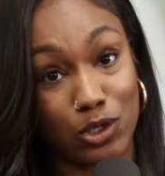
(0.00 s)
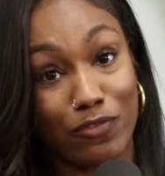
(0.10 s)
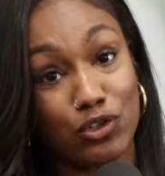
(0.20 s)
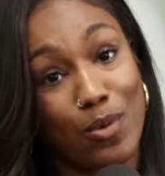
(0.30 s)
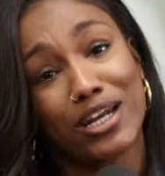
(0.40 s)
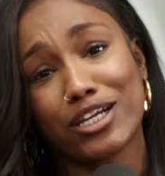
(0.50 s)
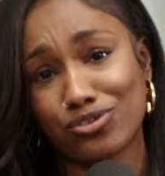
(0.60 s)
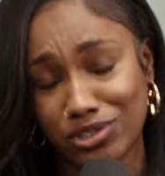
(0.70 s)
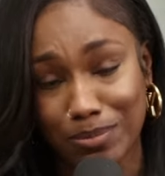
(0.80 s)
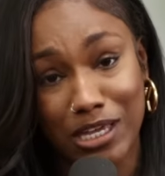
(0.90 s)
So if you want to
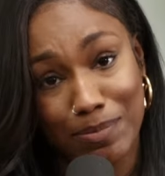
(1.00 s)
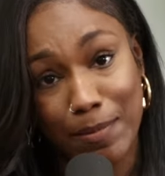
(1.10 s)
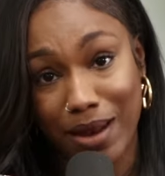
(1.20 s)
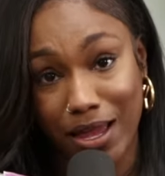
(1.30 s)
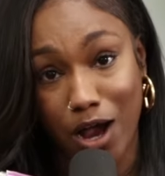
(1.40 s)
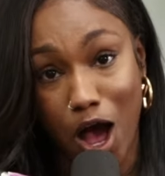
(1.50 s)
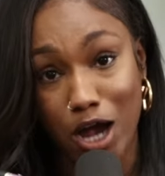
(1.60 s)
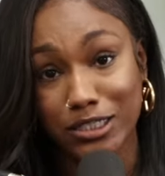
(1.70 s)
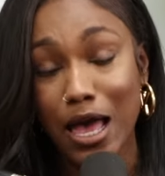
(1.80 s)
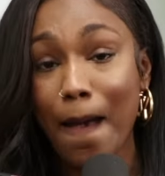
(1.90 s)
get you some Keep It Player
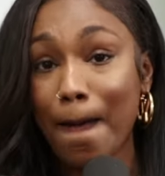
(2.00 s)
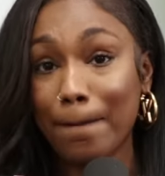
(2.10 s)
cards,